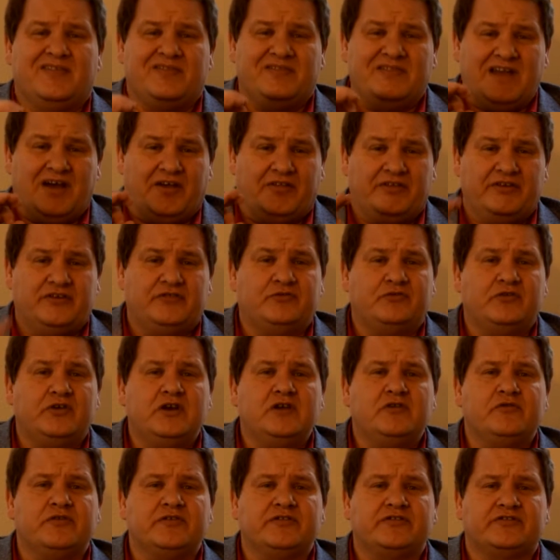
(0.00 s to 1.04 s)
Now, this
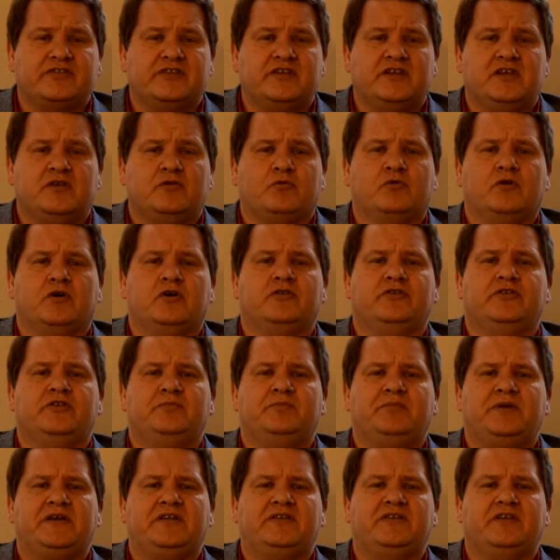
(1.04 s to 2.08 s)
frequency will
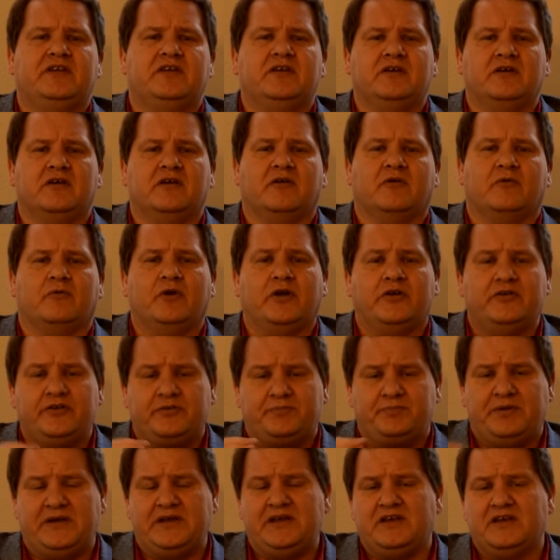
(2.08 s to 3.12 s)
depending will
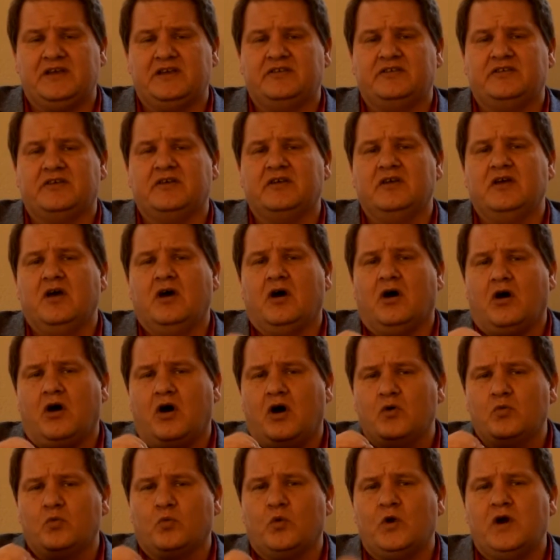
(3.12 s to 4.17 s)
depend
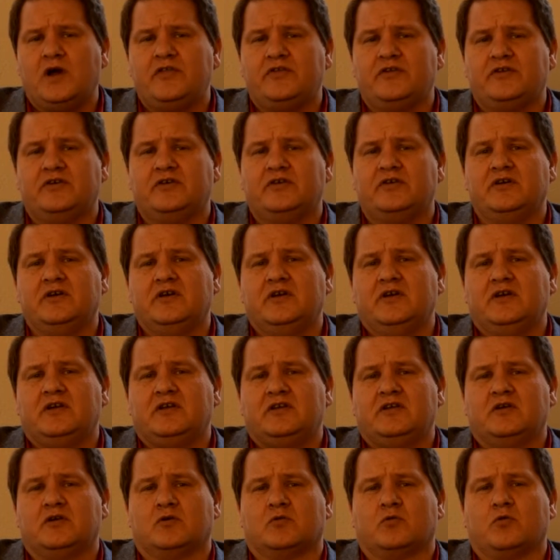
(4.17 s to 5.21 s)
on whether
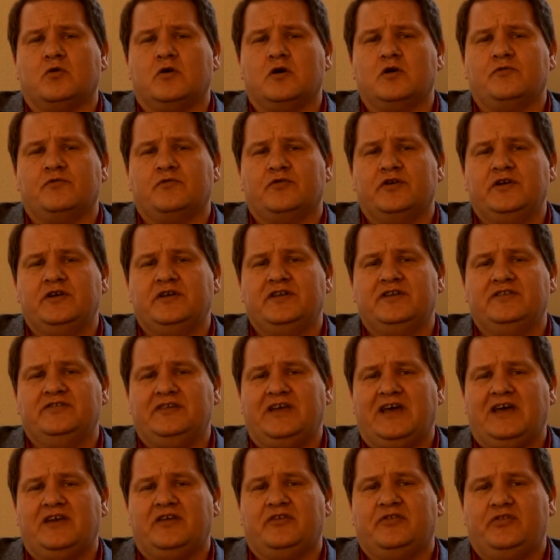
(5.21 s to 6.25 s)
your warfarin is
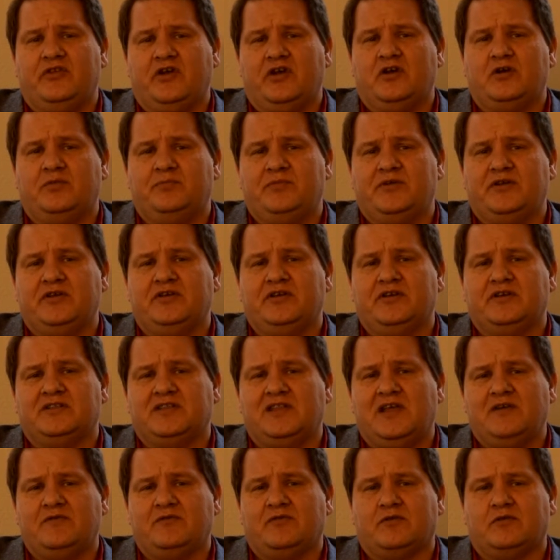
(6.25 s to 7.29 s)
at a therapeutic
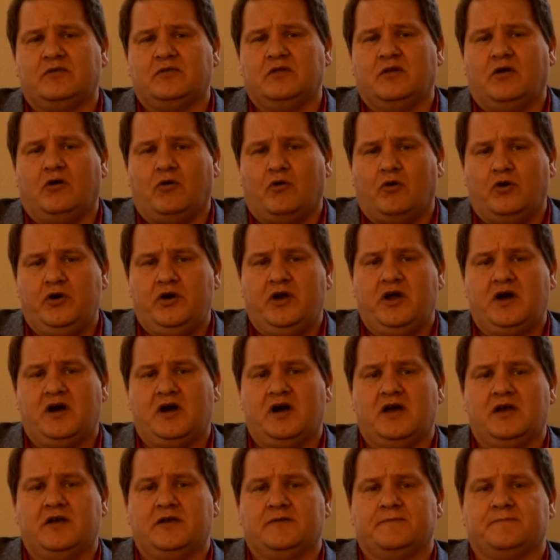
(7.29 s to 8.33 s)
level or
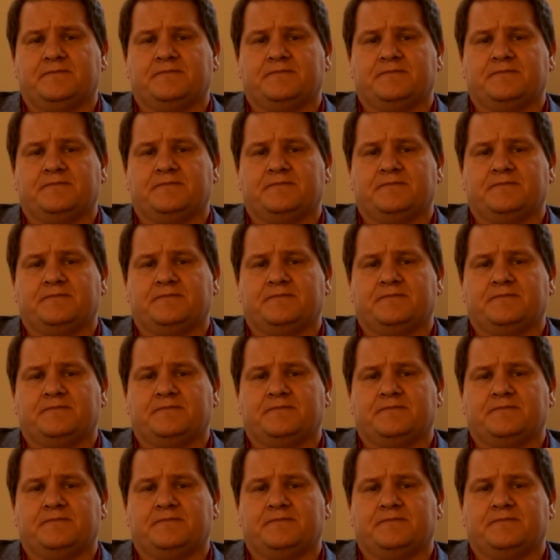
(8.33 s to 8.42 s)
not.